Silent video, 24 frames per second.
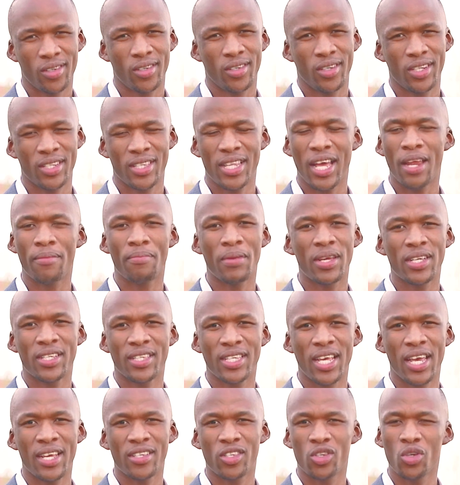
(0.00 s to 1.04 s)
Does that make
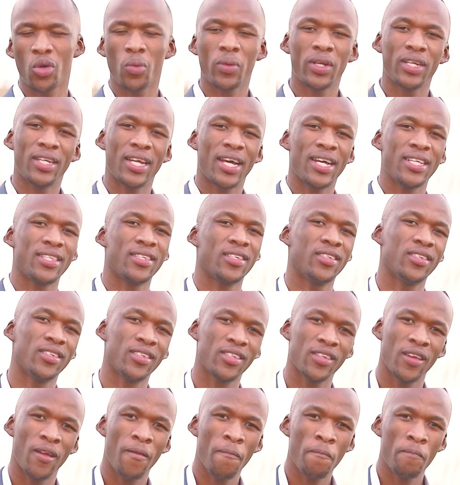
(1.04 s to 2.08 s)
sense? No, it doesn't.
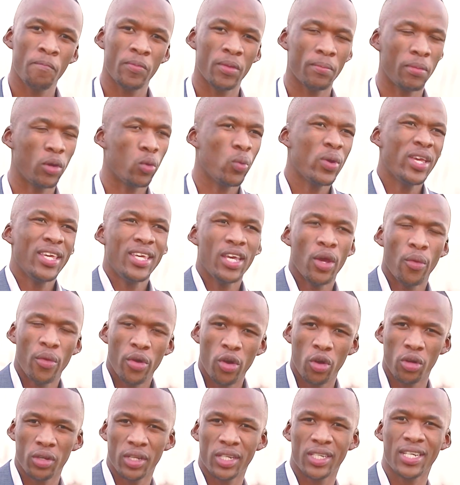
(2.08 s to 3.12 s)
But we hear it
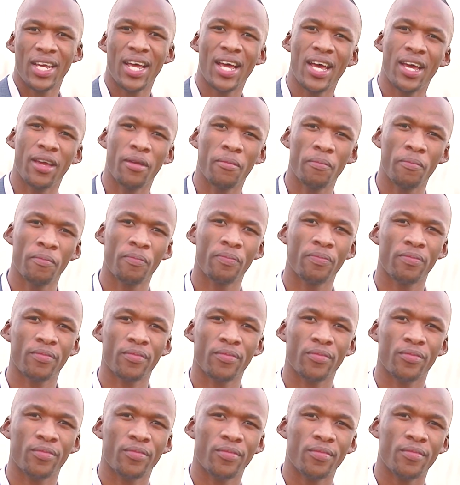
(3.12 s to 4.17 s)
all the time,
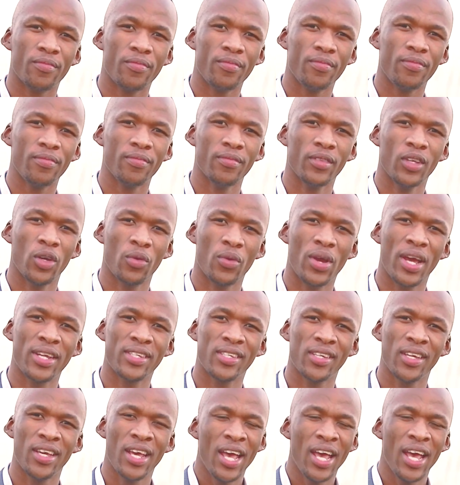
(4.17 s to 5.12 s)
right?